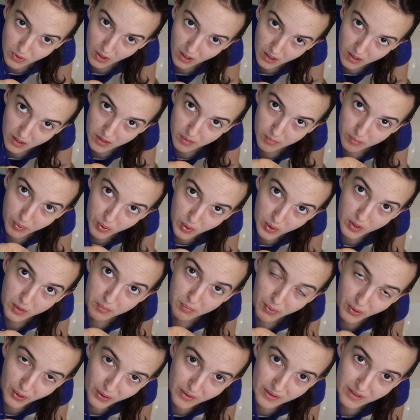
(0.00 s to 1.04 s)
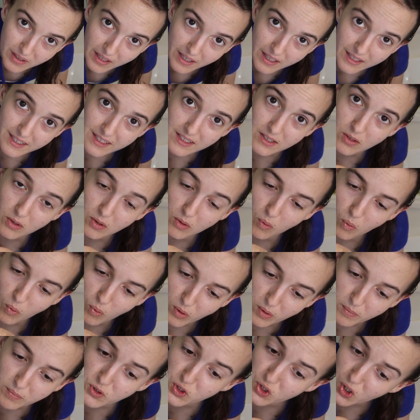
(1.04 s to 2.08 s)
not put perlite
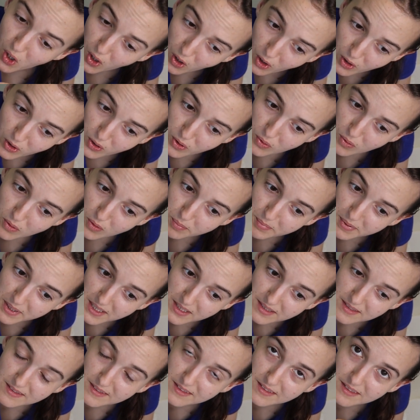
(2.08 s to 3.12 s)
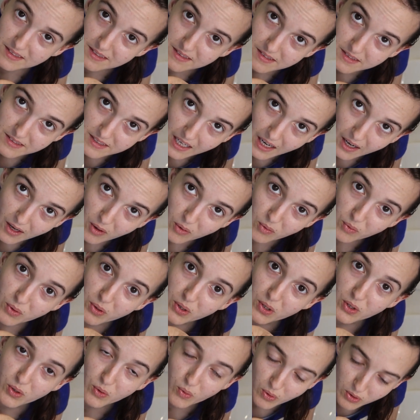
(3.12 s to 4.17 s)
or charcoal pieces down
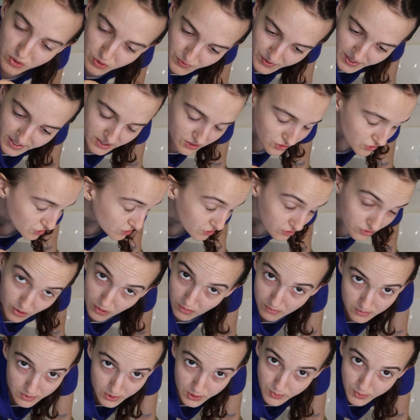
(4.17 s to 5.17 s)
your drain. Just don't